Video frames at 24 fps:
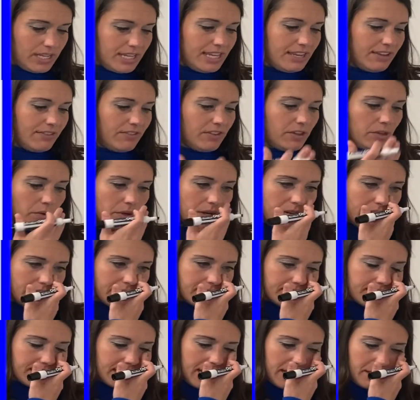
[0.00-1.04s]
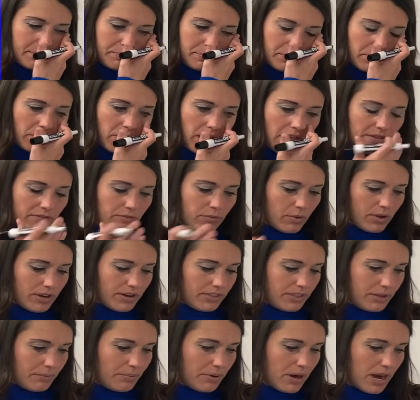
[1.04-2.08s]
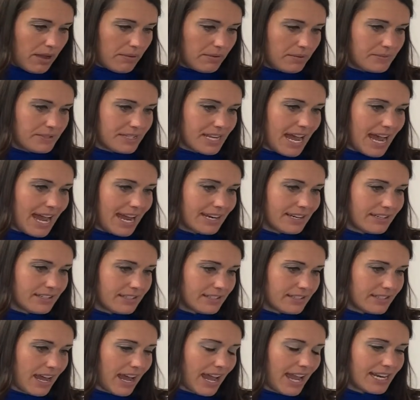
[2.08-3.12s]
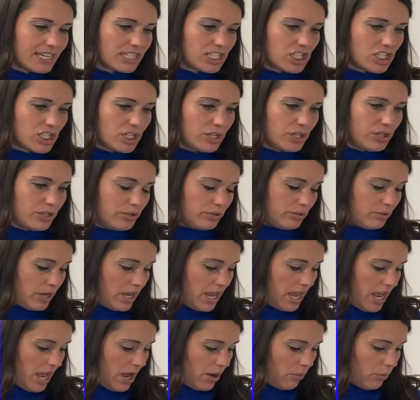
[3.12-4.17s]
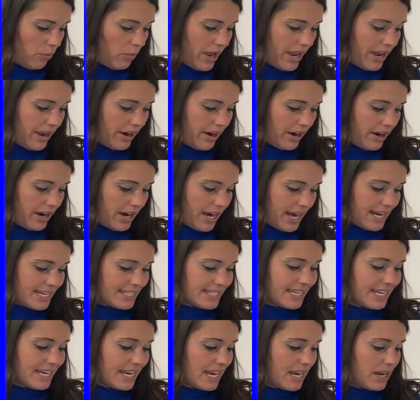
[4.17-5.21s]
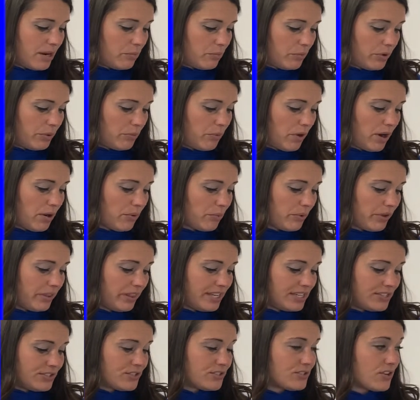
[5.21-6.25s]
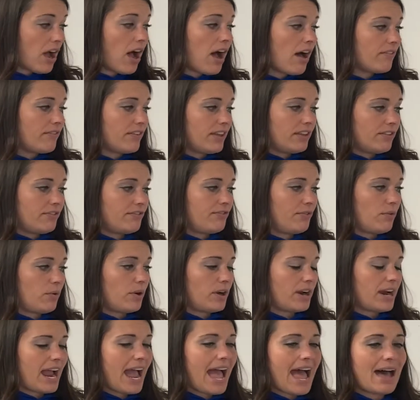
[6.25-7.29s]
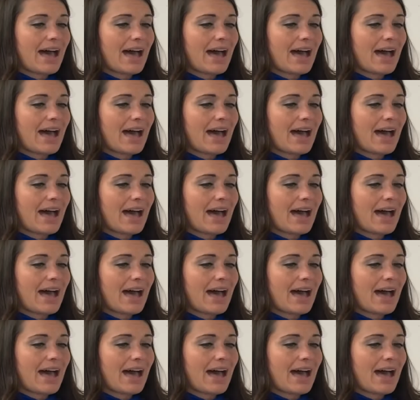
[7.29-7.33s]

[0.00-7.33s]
give you an example of one of the problems I assigned you where we weren't really solving for